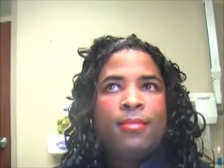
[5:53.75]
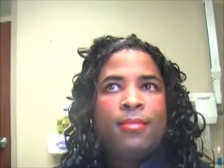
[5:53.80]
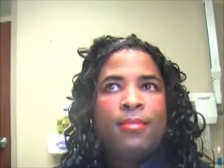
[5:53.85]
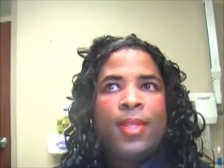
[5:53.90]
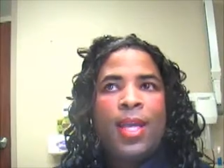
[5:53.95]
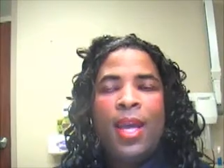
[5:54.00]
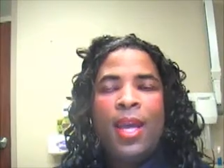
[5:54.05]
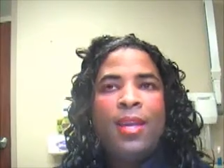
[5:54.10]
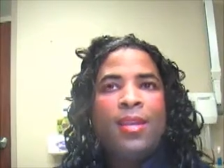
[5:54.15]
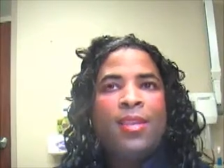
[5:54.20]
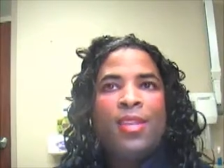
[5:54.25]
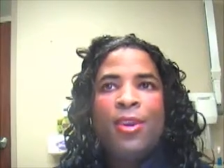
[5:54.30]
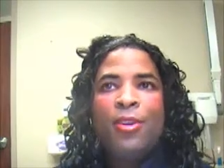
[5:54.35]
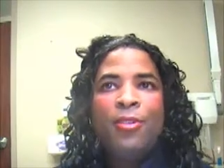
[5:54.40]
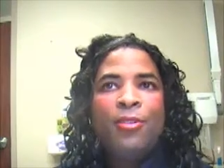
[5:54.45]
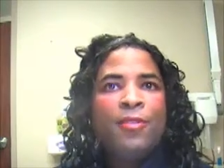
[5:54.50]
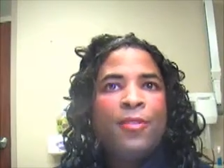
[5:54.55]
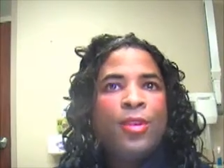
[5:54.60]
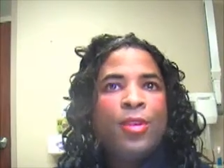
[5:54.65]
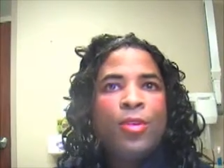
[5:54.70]
Yeah,
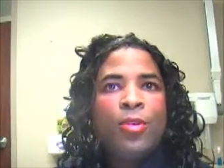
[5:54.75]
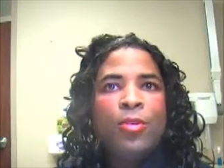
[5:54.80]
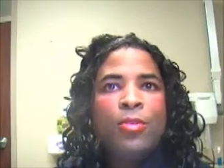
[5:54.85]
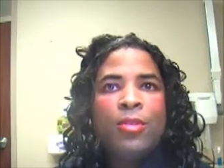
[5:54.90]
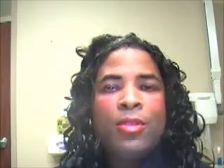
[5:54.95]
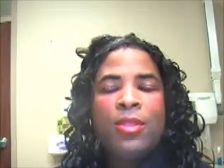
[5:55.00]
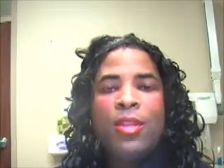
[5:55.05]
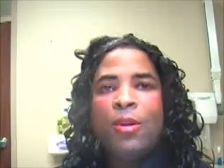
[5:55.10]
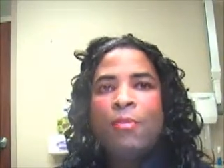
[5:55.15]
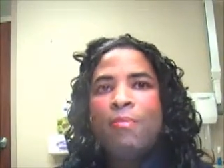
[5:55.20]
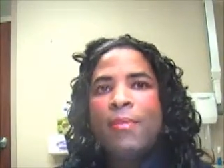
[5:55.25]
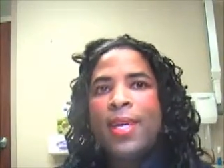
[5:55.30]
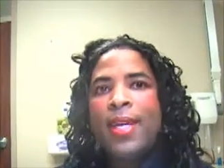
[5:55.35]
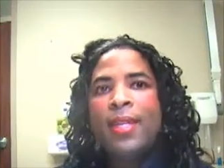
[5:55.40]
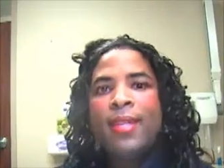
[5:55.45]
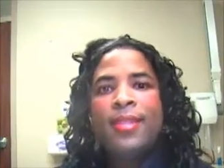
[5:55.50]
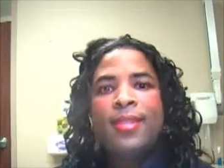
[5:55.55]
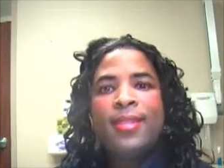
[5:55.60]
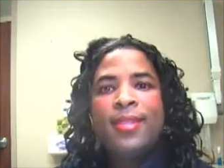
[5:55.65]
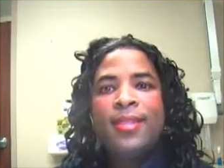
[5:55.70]
no foods, no
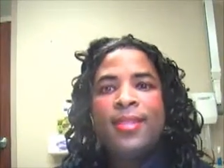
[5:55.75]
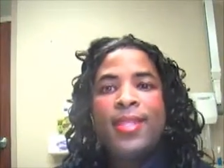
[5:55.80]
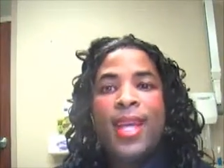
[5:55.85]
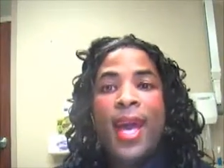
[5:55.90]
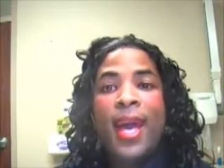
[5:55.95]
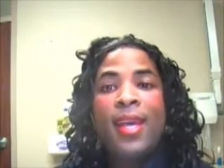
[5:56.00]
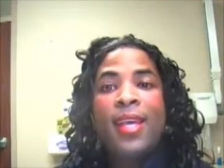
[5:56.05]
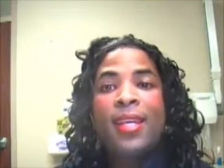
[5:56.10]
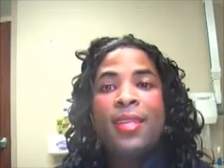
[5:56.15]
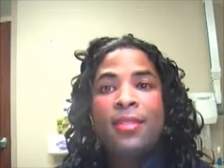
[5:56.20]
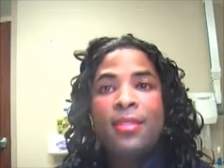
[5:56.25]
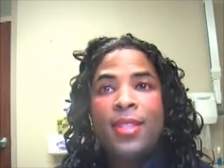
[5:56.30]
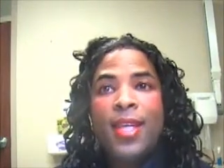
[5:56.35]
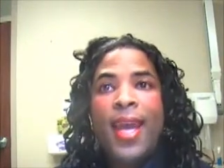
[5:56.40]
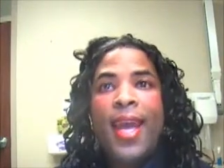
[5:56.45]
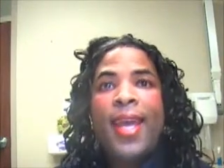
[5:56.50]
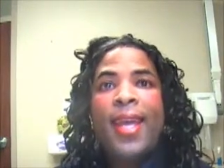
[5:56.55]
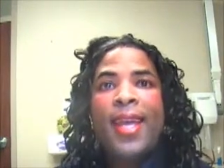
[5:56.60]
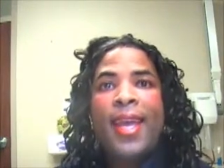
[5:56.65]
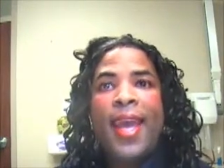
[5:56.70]
medicines. I can
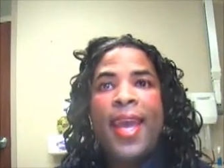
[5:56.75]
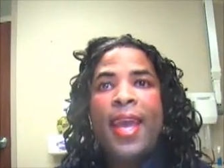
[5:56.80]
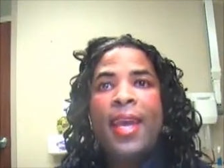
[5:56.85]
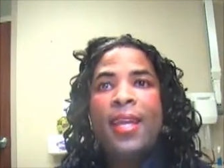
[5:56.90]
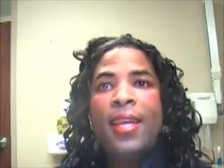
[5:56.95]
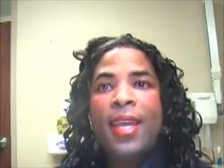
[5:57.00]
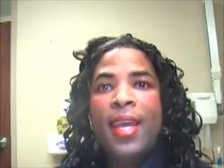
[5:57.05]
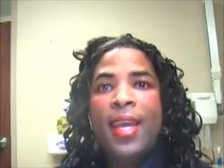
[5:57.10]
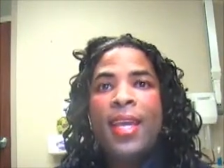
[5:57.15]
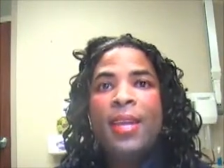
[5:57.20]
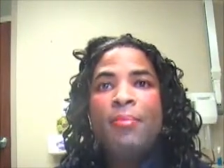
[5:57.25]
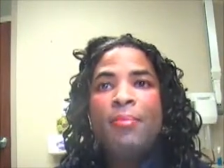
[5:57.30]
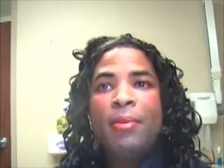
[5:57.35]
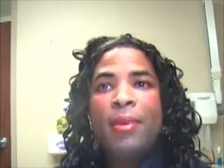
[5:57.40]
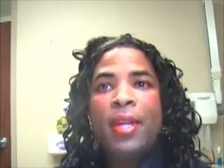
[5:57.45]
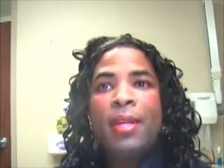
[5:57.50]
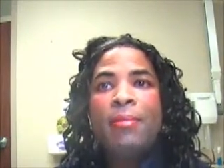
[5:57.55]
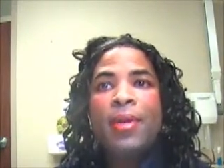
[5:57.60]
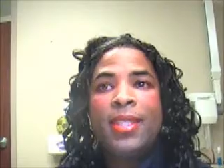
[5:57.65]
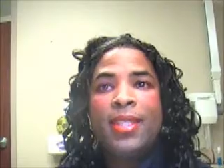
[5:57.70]
take and eat
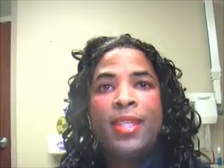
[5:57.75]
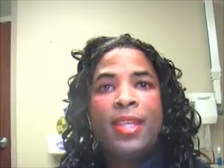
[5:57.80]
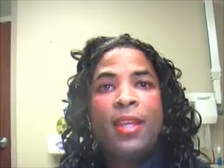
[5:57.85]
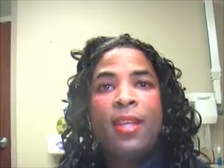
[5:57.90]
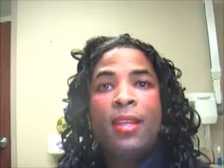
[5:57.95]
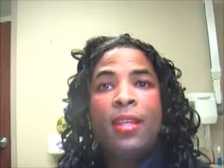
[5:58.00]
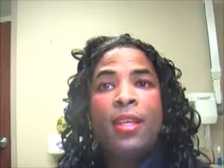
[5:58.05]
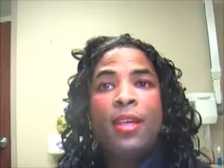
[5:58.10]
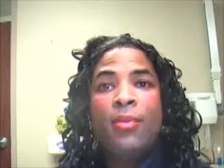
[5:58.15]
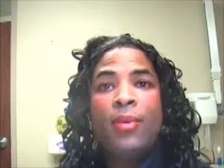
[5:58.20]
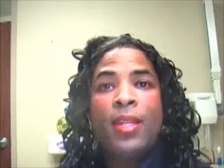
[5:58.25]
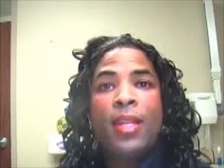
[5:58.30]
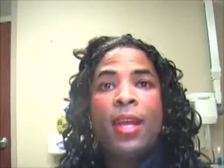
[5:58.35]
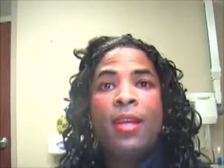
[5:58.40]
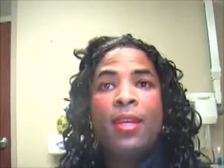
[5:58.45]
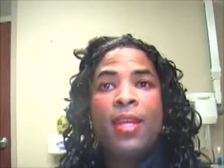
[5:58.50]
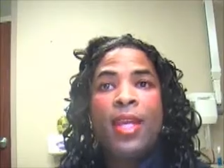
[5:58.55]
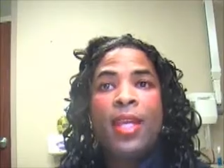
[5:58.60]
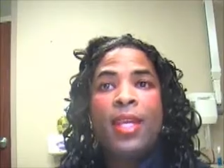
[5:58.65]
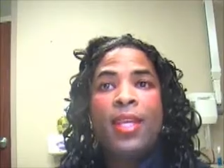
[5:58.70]
pretty much anything
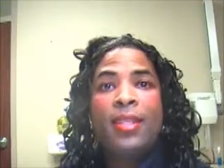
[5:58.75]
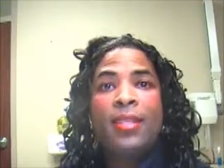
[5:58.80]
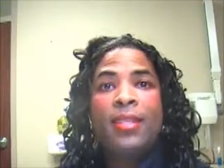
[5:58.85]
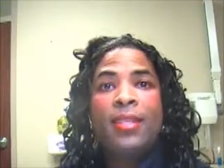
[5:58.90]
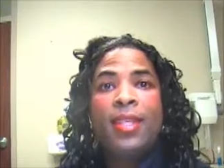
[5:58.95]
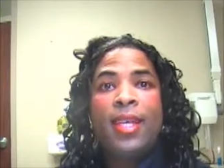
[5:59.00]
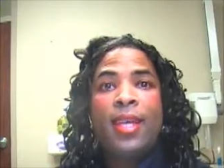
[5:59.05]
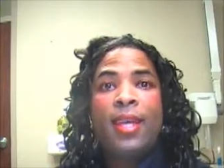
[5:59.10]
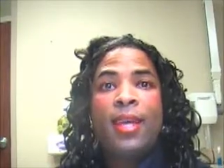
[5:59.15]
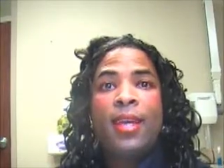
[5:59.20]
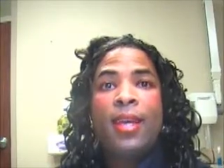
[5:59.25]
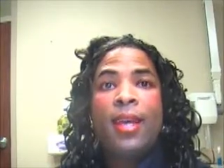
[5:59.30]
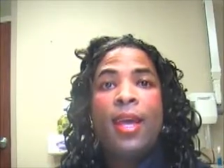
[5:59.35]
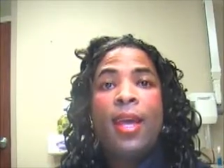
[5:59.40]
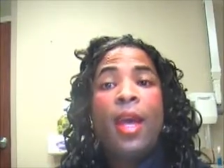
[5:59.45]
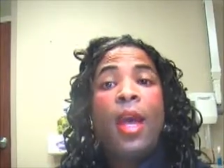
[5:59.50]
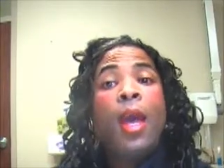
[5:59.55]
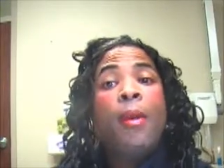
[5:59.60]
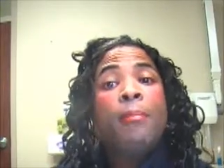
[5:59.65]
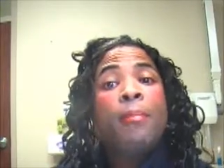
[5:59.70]
without getting sick.
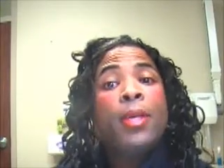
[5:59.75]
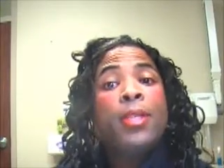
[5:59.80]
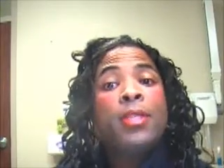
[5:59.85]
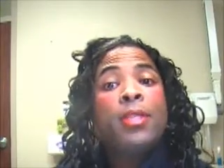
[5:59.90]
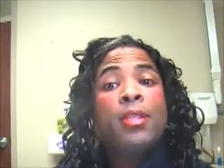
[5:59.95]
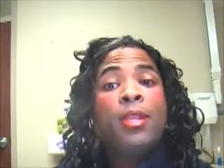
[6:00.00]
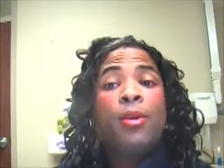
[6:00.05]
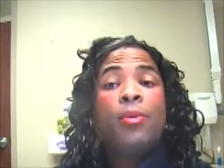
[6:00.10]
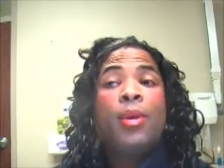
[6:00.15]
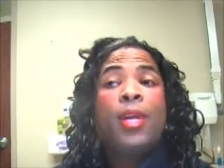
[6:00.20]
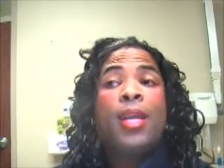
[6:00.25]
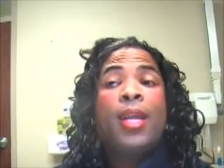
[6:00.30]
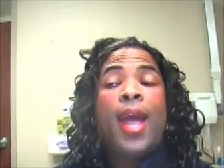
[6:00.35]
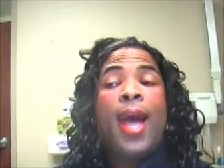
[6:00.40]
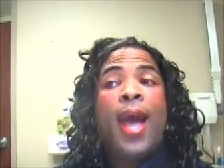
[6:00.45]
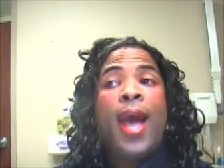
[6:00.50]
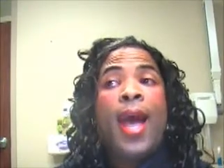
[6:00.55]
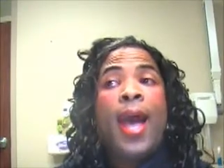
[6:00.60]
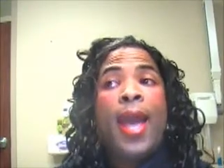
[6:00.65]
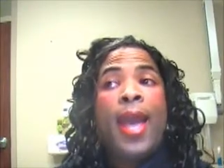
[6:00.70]
But you know what?
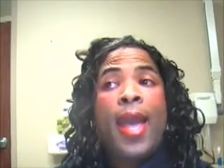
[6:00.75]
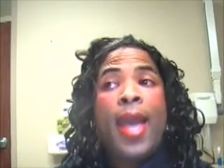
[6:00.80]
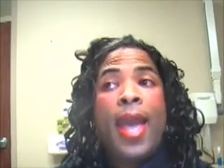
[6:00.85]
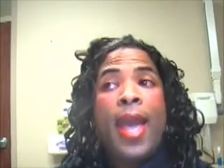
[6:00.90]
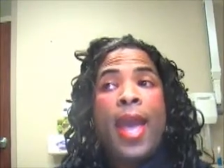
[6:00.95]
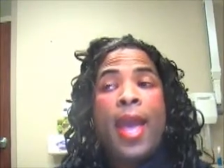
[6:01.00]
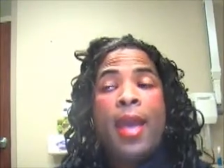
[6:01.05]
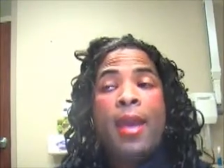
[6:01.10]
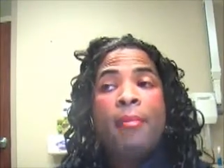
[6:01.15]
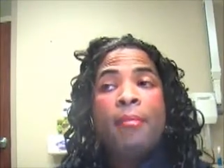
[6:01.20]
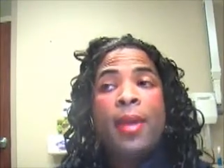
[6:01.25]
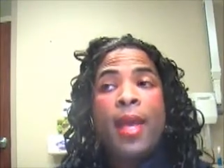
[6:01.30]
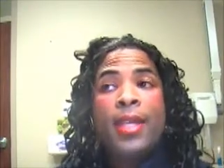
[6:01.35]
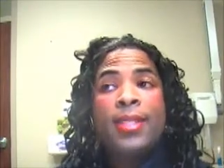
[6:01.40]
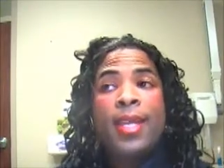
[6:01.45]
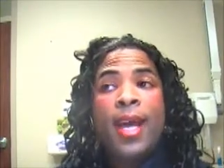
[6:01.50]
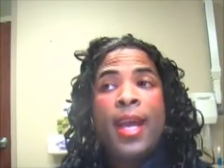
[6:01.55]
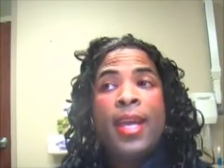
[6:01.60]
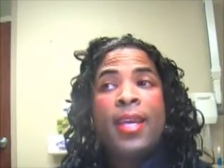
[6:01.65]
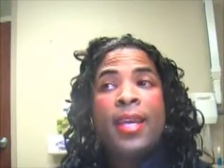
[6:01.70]

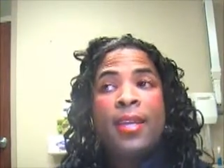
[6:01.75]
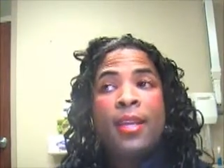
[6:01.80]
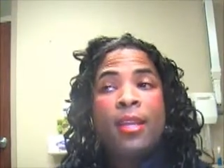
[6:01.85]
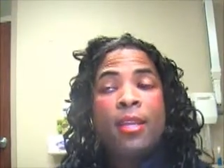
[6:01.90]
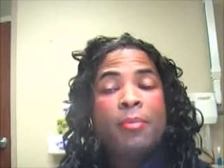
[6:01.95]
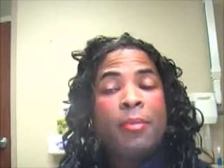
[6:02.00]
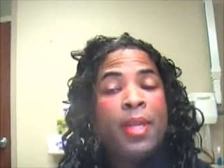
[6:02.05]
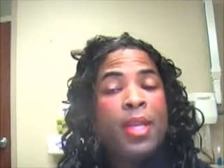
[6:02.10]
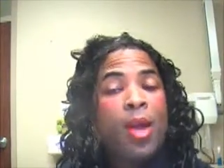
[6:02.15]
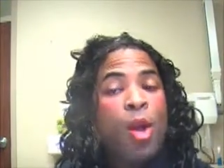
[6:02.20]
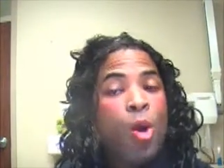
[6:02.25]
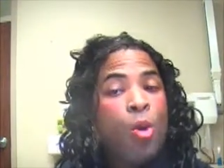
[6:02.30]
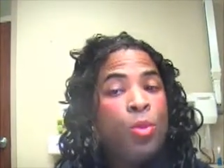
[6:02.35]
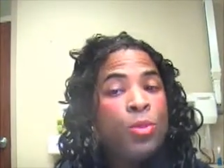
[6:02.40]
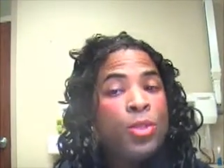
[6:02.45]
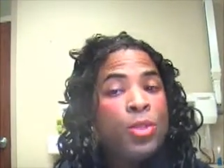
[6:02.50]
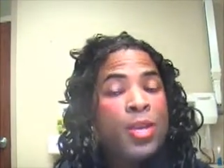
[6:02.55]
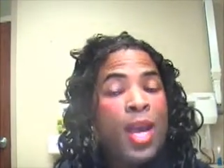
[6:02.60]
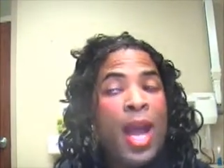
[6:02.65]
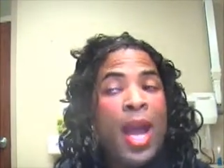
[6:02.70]
As I get a little bit
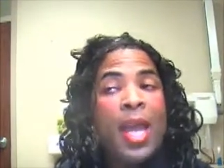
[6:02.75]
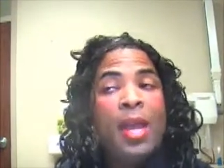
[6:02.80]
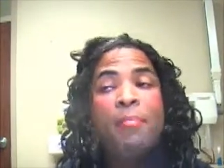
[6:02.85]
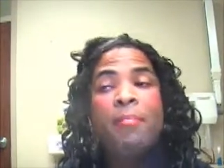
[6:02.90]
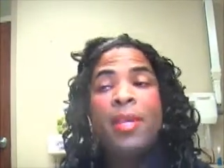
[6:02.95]
older, I am